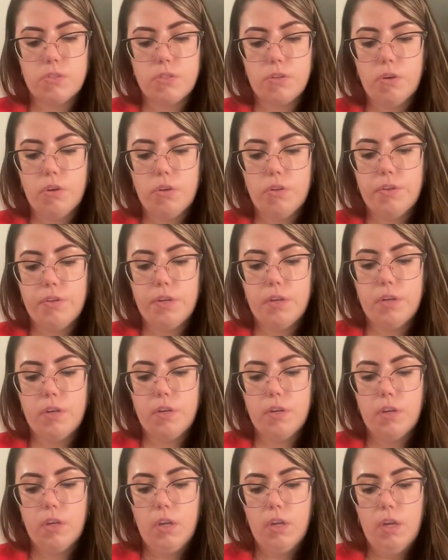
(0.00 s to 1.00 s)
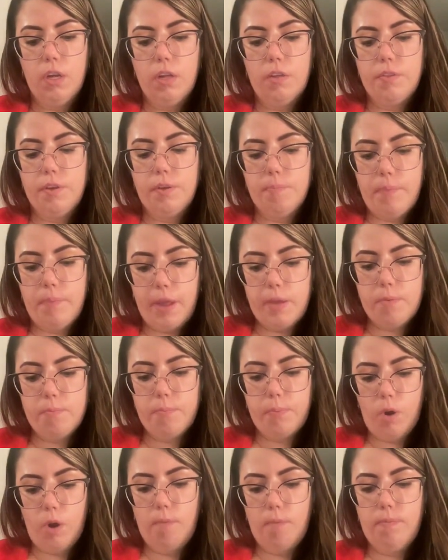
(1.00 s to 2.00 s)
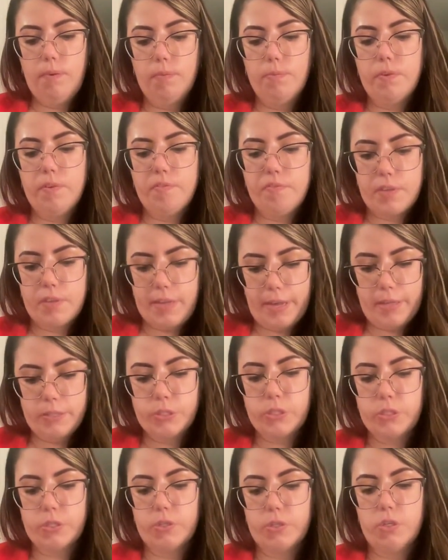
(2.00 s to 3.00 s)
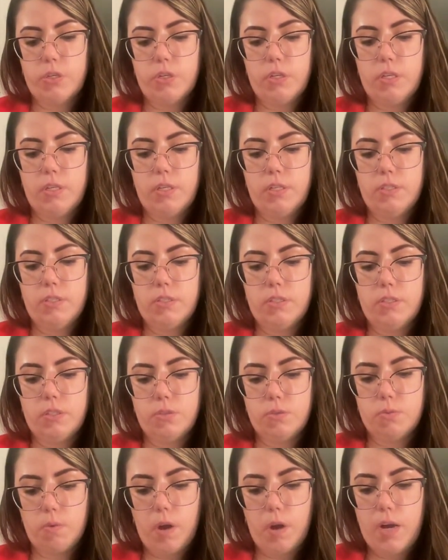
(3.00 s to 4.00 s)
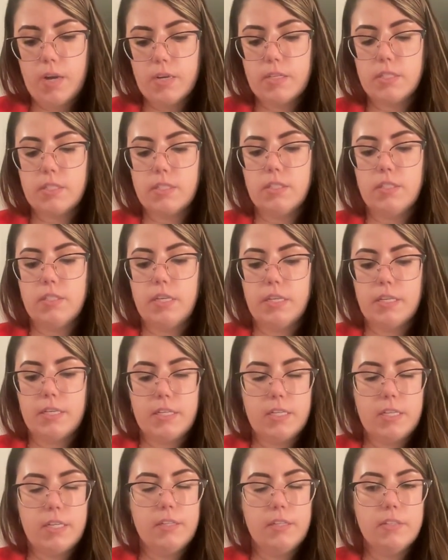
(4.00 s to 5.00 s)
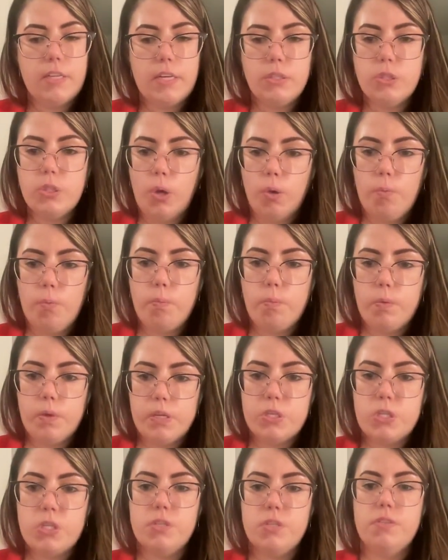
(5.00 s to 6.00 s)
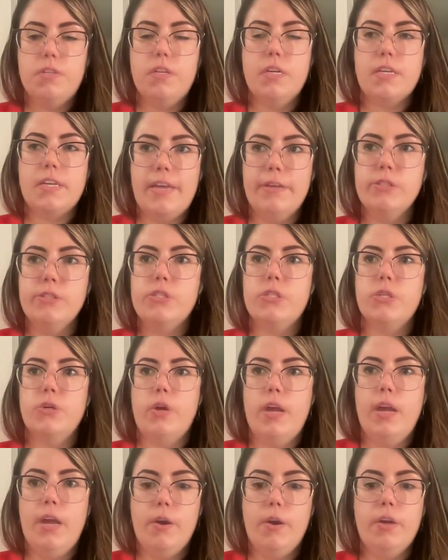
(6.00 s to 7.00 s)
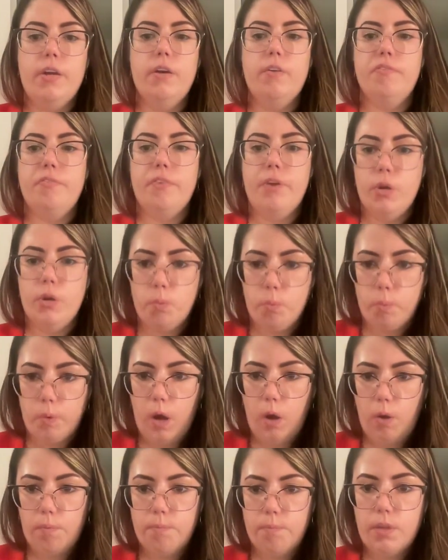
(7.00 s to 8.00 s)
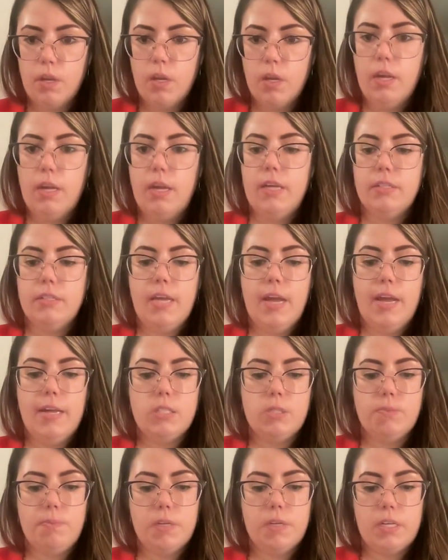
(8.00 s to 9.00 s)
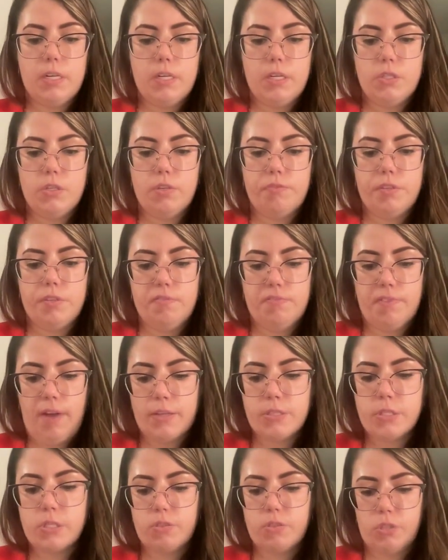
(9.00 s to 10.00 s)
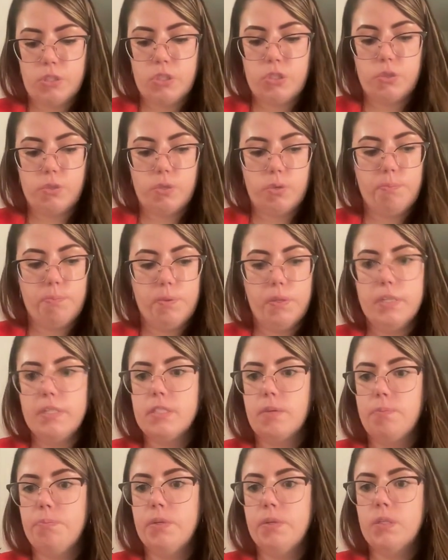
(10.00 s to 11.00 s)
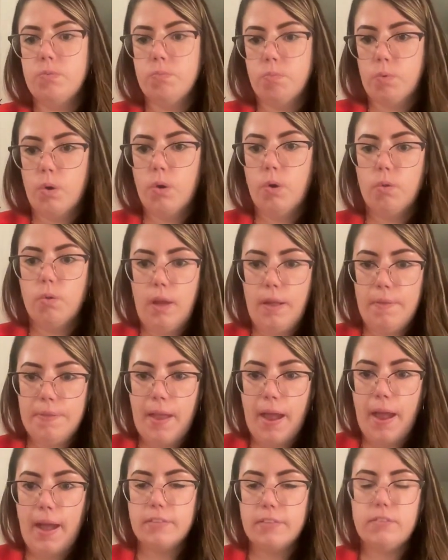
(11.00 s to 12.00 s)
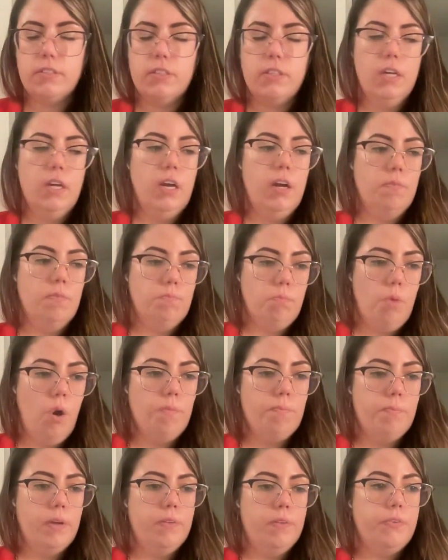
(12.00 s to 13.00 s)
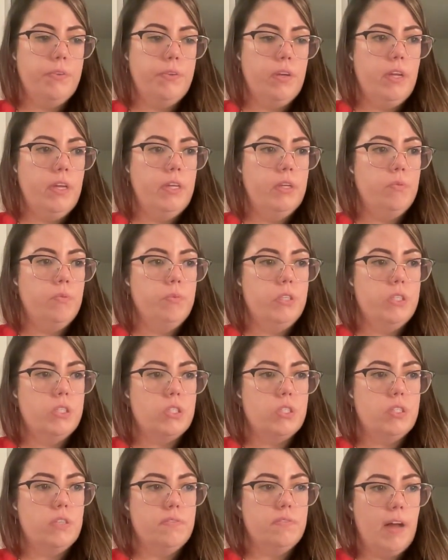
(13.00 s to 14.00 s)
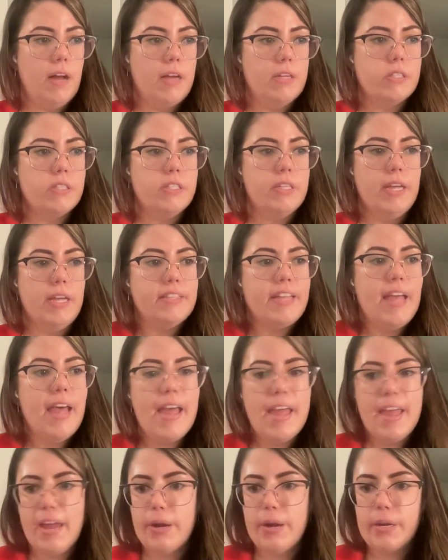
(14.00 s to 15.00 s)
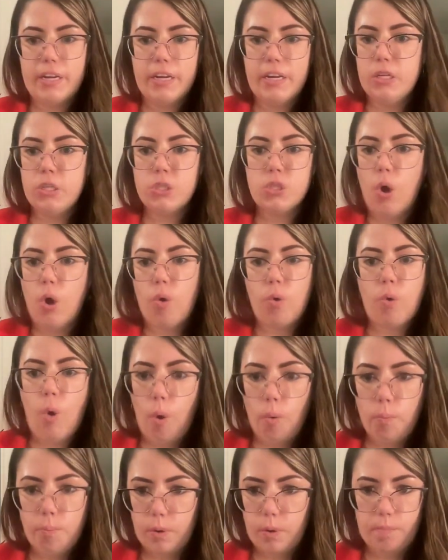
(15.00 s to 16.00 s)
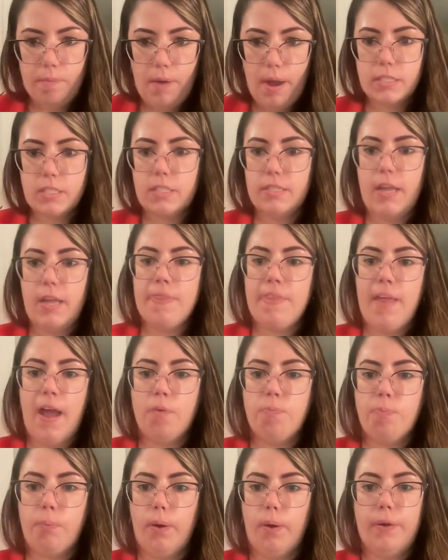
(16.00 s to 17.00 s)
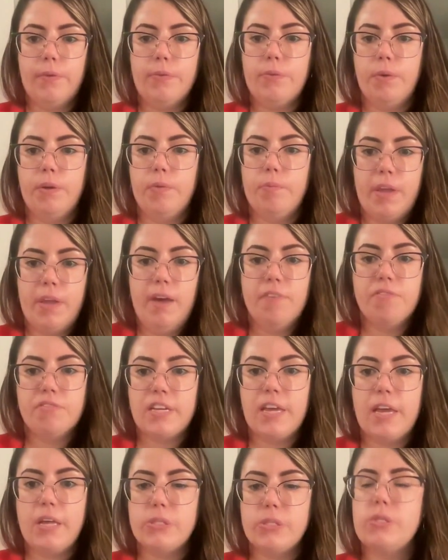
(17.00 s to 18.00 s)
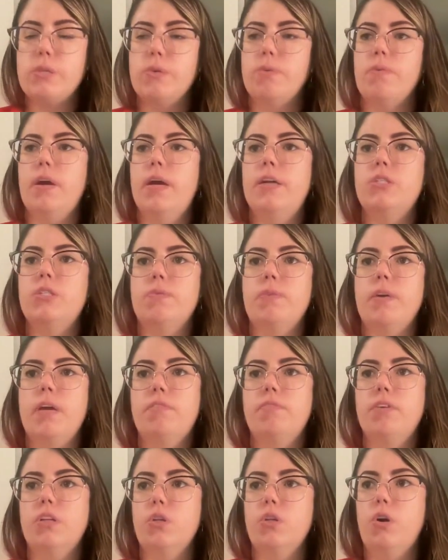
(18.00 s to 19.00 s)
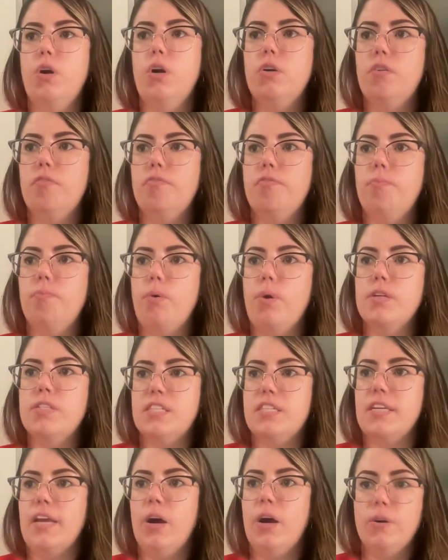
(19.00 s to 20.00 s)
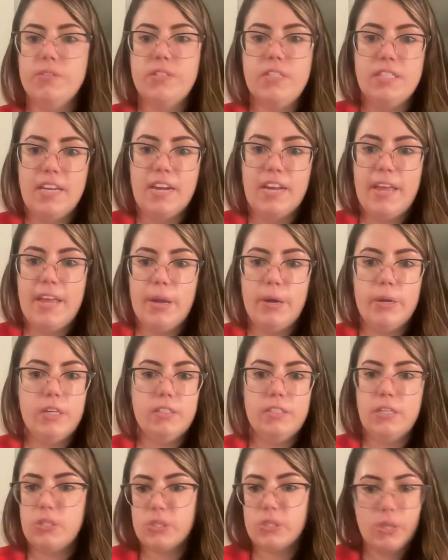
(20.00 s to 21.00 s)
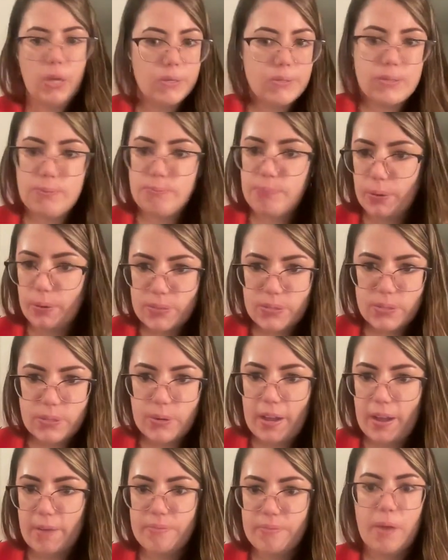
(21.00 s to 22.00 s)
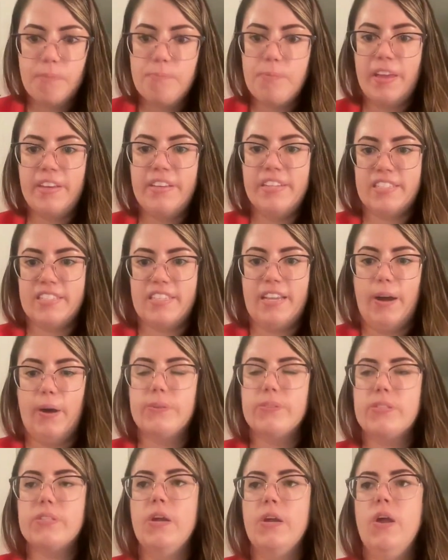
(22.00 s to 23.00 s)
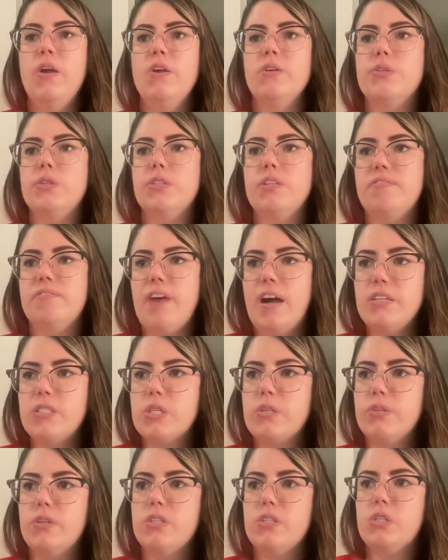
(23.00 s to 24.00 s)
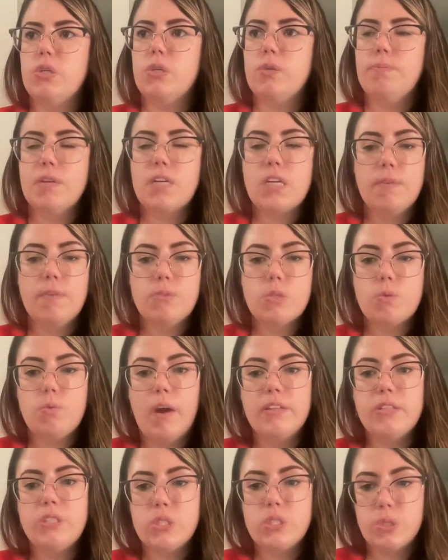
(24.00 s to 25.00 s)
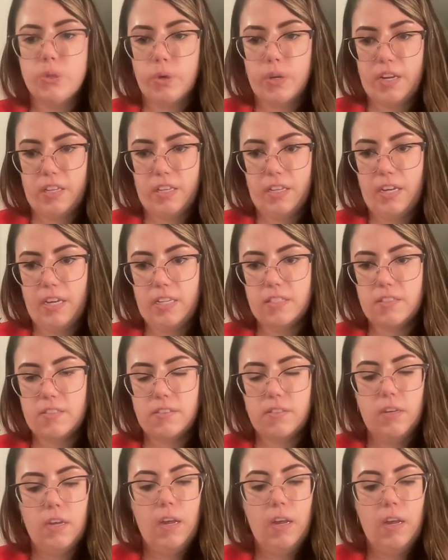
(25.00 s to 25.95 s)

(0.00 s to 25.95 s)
So the main problem with cancer is the drugs, they don't reach the cancer area very well. And that's because of the vasculature plays a big role at that a moment in which that area is all compromised at that point when we have cancer, right? So we have a lot of more cells in an area that is not supposed to have that many cells. So the vasculature becomes quite disorganized.